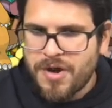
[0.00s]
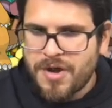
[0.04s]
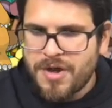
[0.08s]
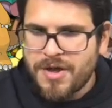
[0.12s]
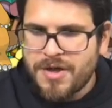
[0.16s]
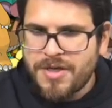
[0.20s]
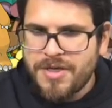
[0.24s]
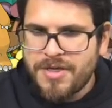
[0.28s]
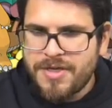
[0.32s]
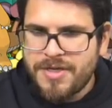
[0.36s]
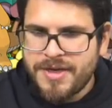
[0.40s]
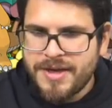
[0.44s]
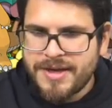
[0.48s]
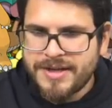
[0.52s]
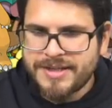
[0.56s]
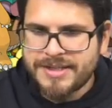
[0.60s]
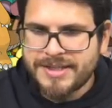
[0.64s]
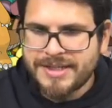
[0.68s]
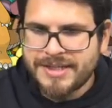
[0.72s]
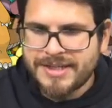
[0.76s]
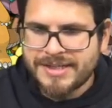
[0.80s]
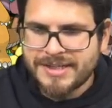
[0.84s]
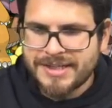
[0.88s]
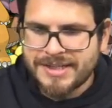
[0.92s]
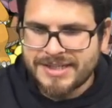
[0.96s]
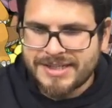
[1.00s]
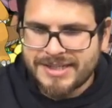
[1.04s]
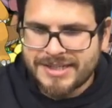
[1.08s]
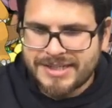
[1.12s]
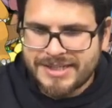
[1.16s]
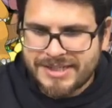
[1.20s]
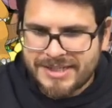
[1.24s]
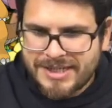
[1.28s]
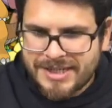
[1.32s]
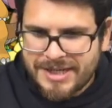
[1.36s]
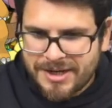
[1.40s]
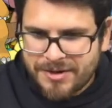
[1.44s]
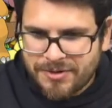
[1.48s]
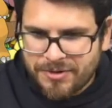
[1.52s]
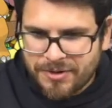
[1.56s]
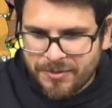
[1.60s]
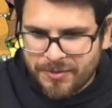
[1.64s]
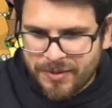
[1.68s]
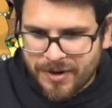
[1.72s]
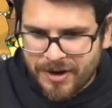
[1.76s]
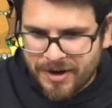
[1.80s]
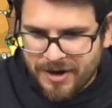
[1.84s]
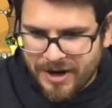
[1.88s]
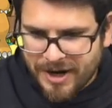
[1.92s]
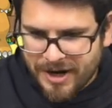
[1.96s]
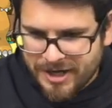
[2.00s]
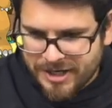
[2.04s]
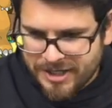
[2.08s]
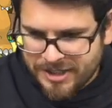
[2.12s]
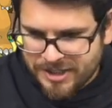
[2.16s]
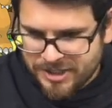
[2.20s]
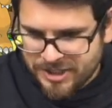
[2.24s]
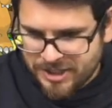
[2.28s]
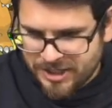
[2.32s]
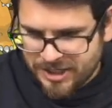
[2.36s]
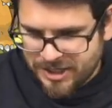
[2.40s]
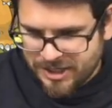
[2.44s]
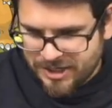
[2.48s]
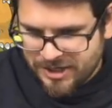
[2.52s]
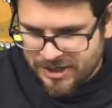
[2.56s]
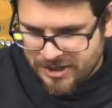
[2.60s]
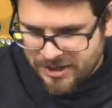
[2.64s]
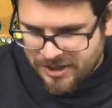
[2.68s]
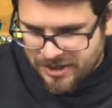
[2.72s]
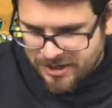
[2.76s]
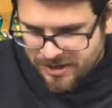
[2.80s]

This is a secret rare energy.